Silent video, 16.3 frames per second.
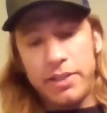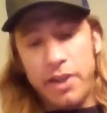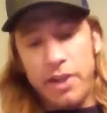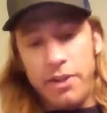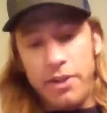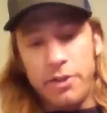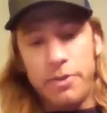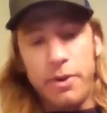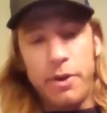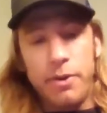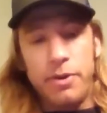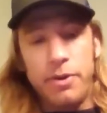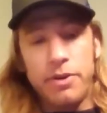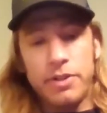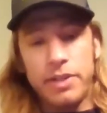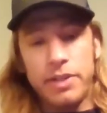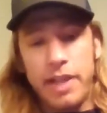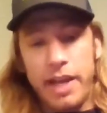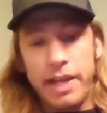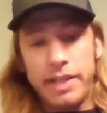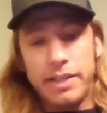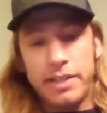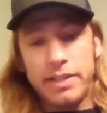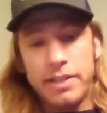solid rotors,
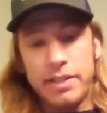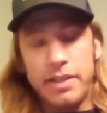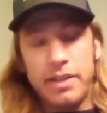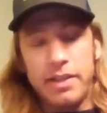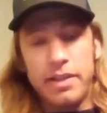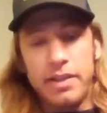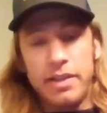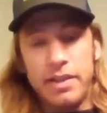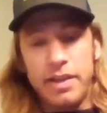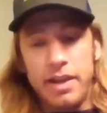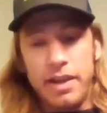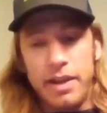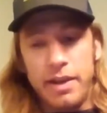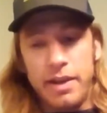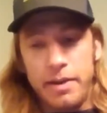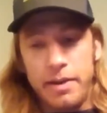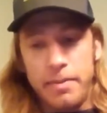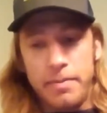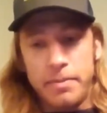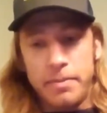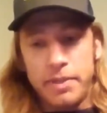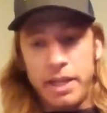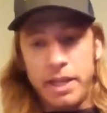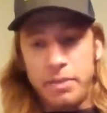lights,
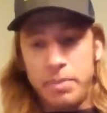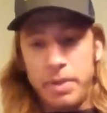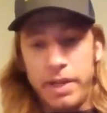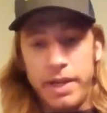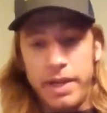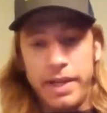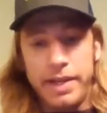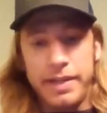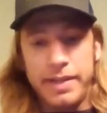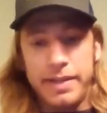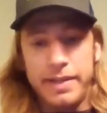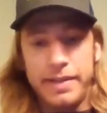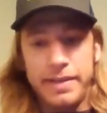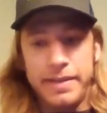skid plate.